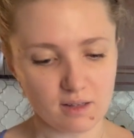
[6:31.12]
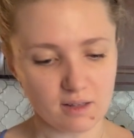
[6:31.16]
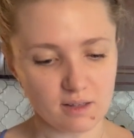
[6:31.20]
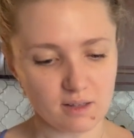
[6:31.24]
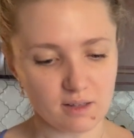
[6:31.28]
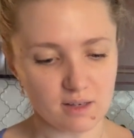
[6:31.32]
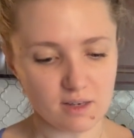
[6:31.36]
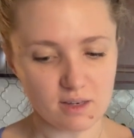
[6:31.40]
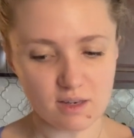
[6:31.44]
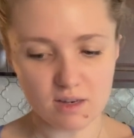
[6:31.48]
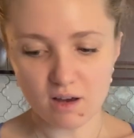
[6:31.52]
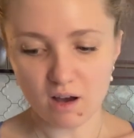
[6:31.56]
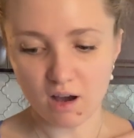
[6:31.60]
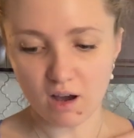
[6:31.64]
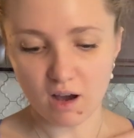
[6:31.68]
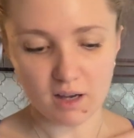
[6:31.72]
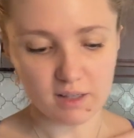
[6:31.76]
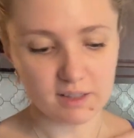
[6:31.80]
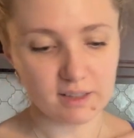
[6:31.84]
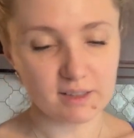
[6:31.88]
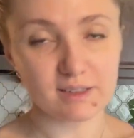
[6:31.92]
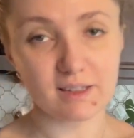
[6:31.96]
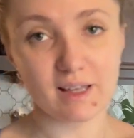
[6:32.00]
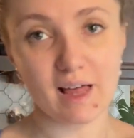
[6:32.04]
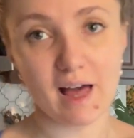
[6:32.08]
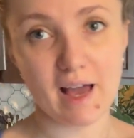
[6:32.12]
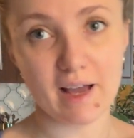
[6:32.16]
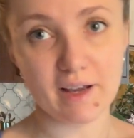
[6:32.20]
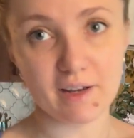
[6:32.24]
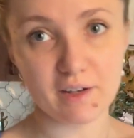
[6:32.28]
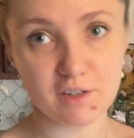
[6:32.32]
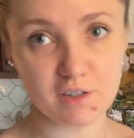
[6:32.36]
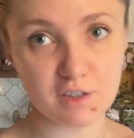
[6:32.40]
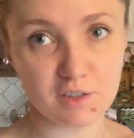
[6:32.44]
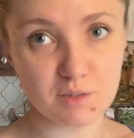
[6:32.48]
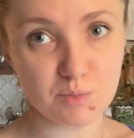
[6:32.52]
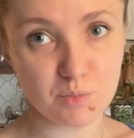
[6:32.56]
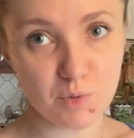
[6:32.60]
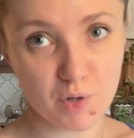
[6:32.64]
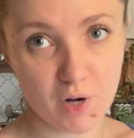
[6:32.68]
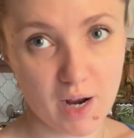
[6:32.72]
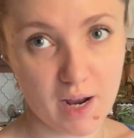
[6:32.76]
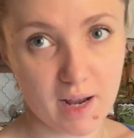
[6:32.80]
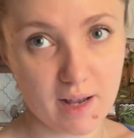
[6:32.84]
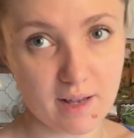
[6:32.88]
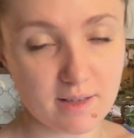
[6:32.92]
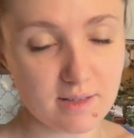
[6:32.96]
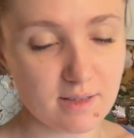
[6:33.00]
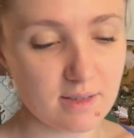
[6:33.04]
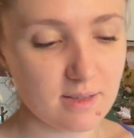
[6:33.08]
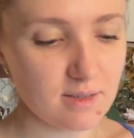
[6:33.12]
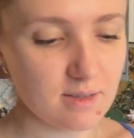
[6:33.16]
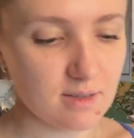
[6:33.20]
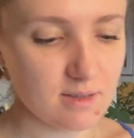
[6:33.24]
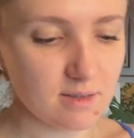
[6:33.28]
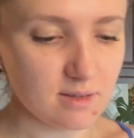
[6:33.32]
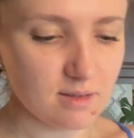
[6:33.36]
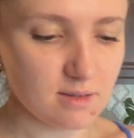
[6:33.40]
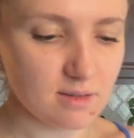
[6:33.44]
non-lacquered brass,